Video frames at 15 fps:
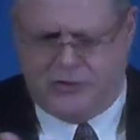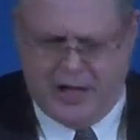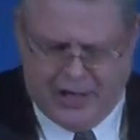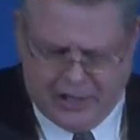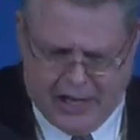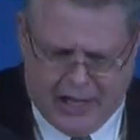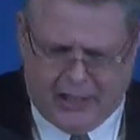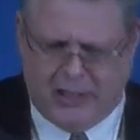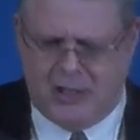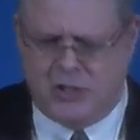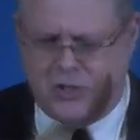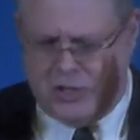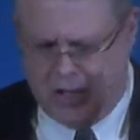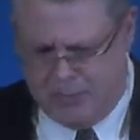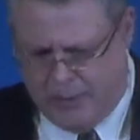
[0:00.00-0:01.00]

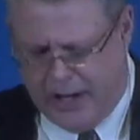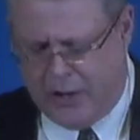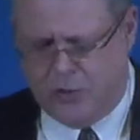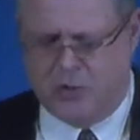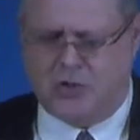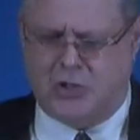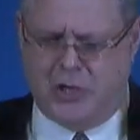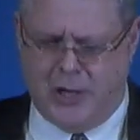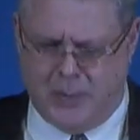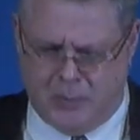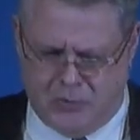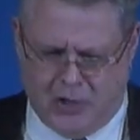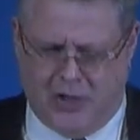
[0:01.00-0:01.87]
technology, microchips,